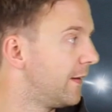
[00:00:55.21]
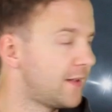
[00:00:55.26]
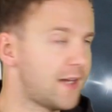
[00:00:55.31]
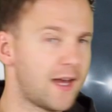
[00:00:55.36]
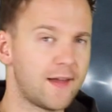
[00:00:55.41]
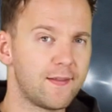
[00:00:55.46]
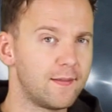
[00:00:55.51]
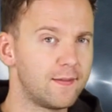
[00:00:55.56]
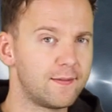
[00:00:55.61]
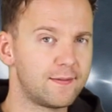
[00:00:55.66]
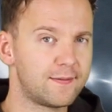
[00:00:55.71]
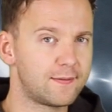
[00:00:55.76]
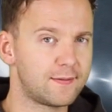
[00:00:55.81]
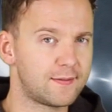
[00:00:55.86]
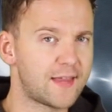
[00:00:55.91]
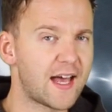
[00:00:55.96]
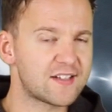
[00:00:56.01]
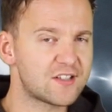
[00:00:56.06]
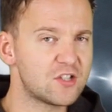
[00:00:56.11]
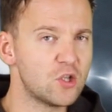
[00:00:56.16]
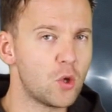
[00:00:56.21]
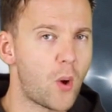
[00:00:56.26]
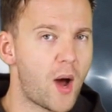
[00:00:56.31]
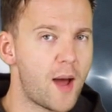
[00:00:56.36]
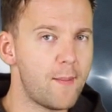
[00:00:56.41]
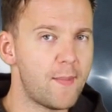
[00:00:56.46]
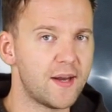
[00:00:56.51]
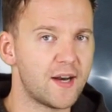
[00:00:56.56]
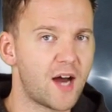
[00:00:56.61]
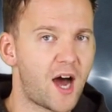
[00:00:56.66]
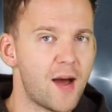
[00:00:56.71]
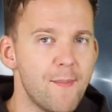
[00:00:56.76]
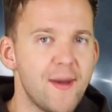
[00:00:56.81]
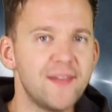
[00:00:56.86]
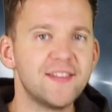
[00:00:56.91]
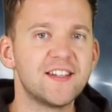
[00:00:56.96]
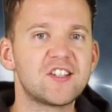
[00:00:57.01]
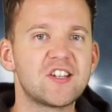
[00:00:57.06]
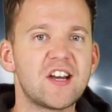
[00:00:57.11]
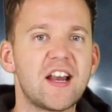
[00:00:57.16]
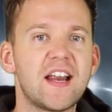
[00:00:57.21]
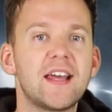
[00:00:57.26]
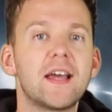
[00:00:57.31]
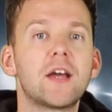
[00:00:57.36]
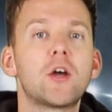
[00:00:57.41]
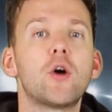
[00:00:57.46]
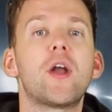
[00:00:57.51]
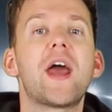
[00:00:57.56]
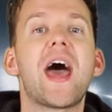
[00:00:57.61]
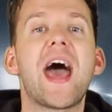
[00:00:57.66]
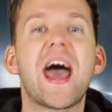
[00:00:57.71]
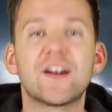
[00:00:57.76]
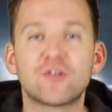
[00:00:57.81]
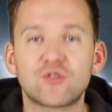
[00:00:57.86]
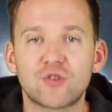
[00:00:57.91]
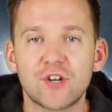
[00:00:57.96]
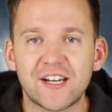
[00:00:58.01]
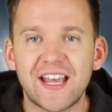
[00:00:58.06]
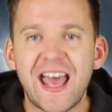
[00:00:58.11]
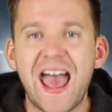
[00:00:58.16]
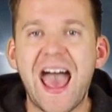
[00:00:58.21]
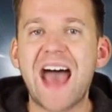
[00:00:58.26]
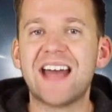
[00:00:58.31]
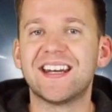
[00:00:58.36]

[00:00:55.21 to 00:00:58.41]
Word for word: Yeah, that's not what I meant. I meant the Chilean got a hat trick